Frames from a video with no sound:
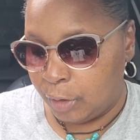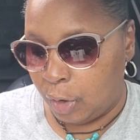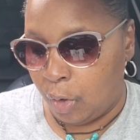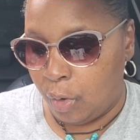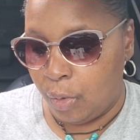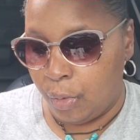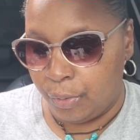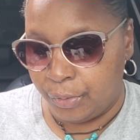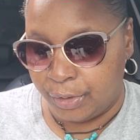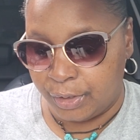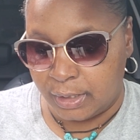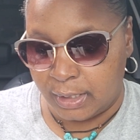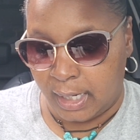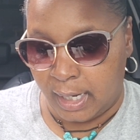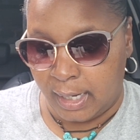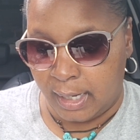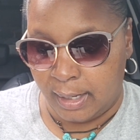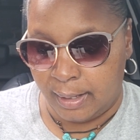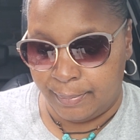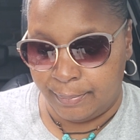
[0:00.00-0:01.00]
all the
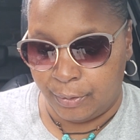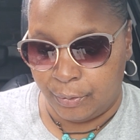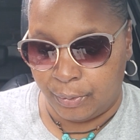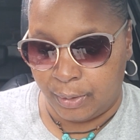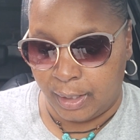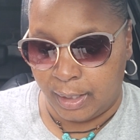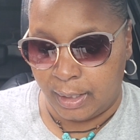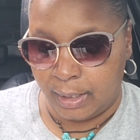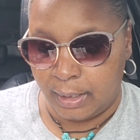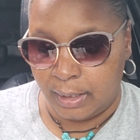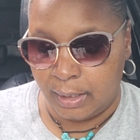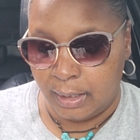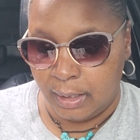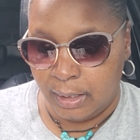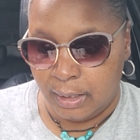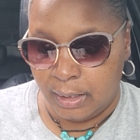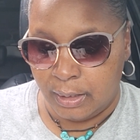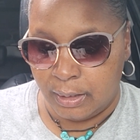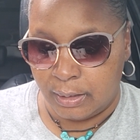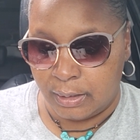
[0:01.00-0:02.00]
time. Okay,
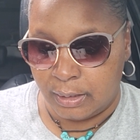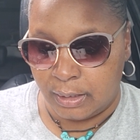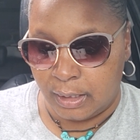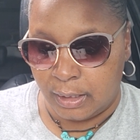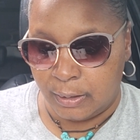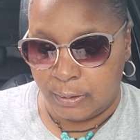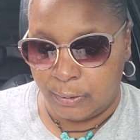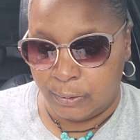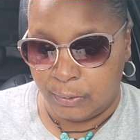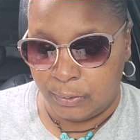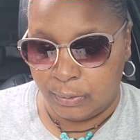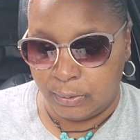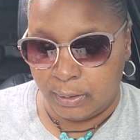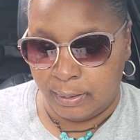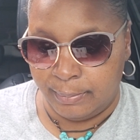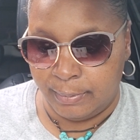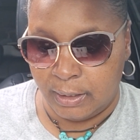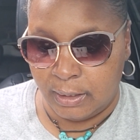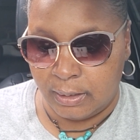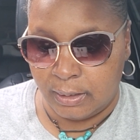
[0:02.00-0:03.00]
so
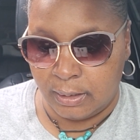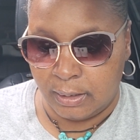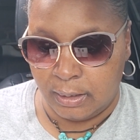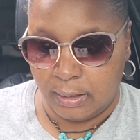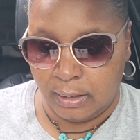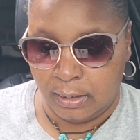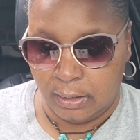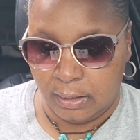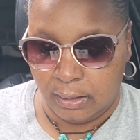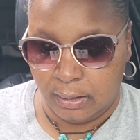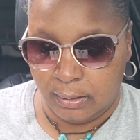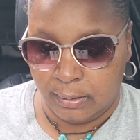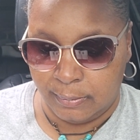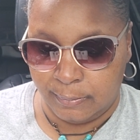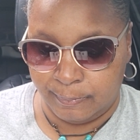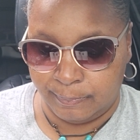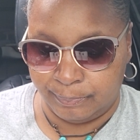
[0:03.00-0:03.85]
let me see.